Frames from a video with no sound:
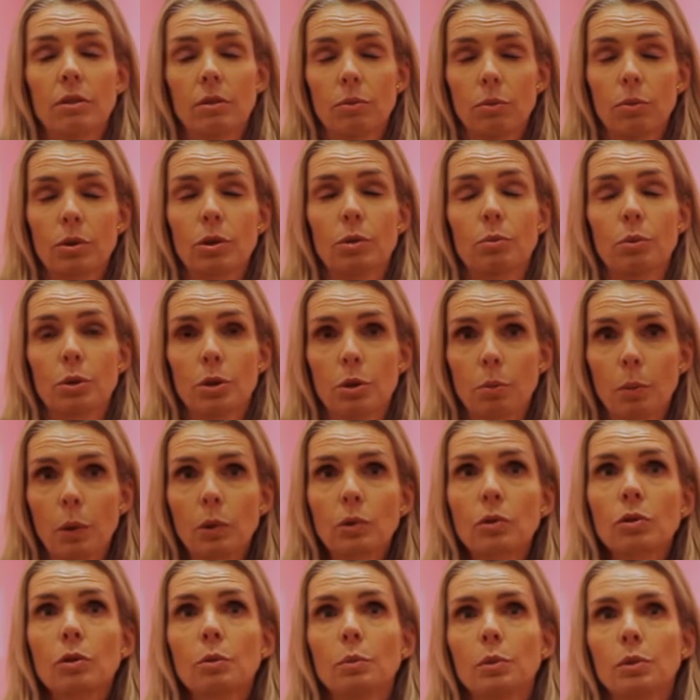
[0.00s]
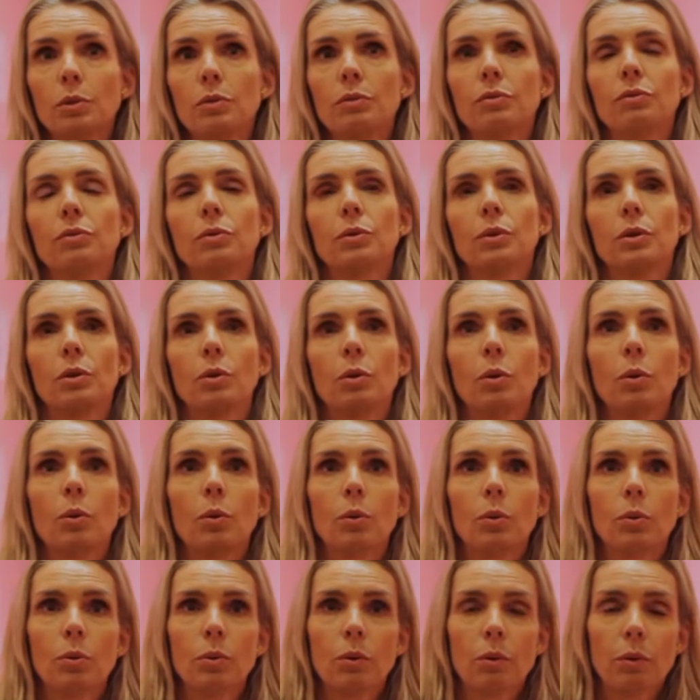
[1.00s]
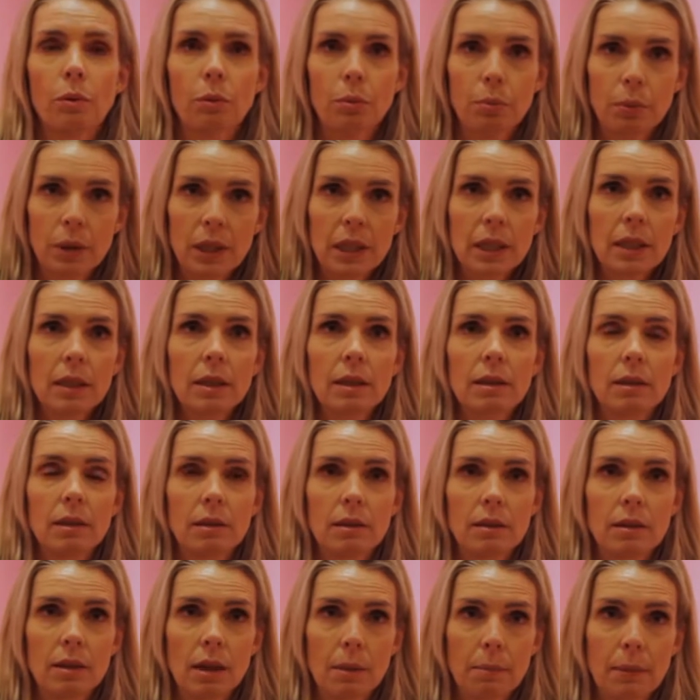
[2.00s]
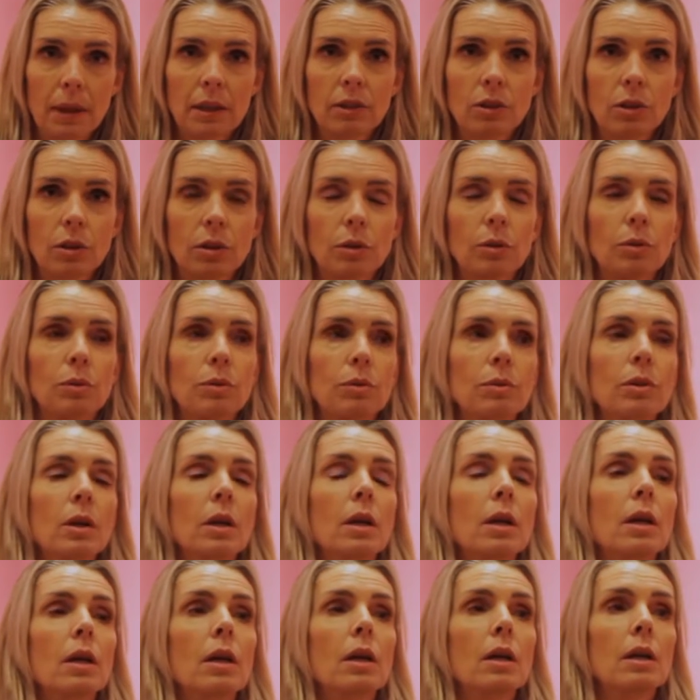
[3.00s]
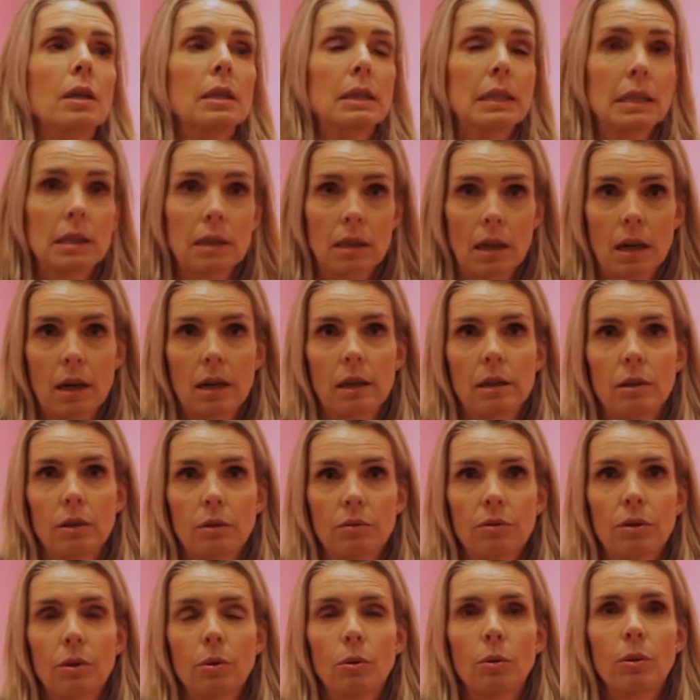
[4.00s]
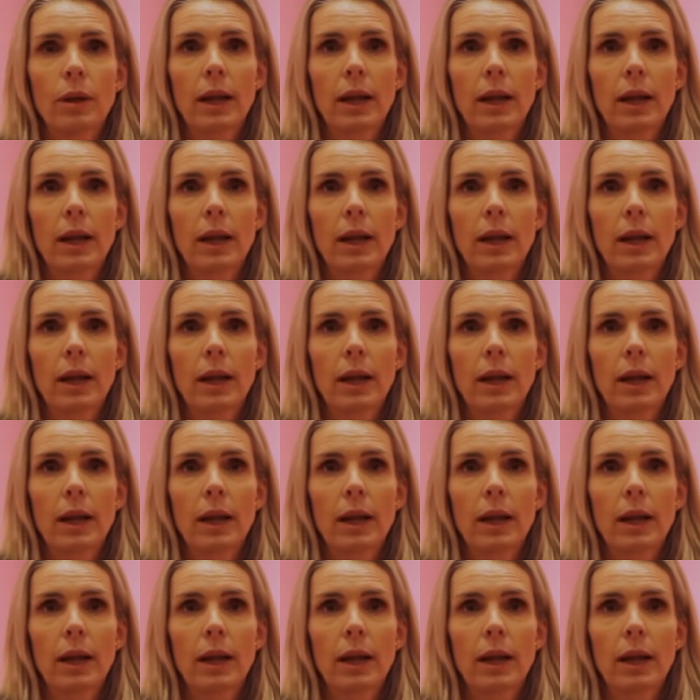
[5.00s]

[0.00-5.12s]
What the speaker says: was responsible for the whole three-dimensional design of the whole